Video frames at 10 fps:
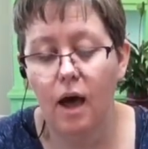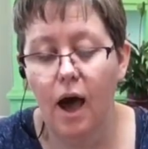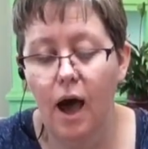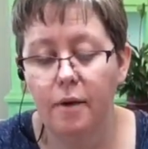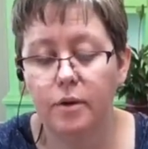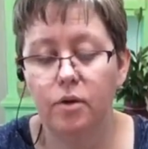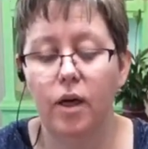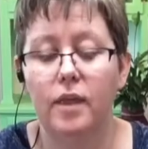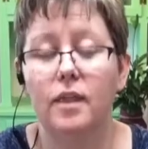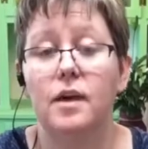I would go
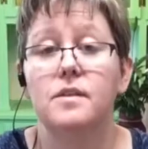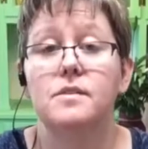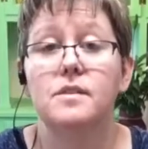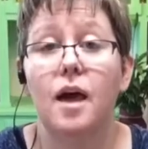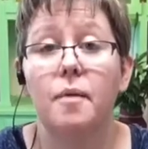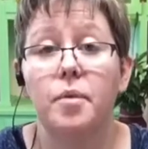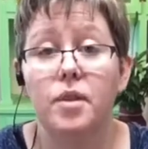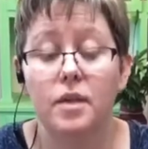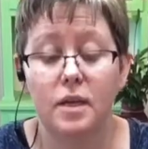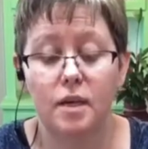like this and put
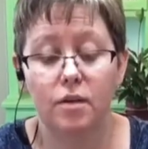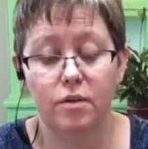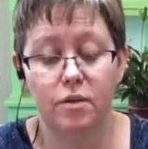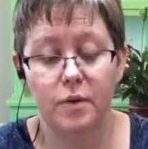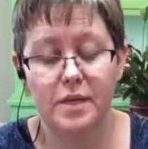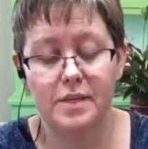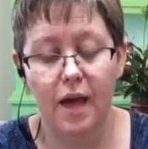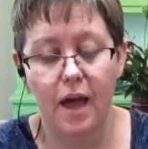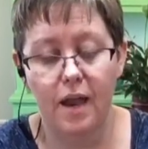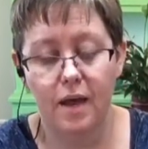the needle through his
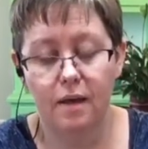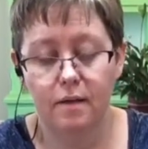head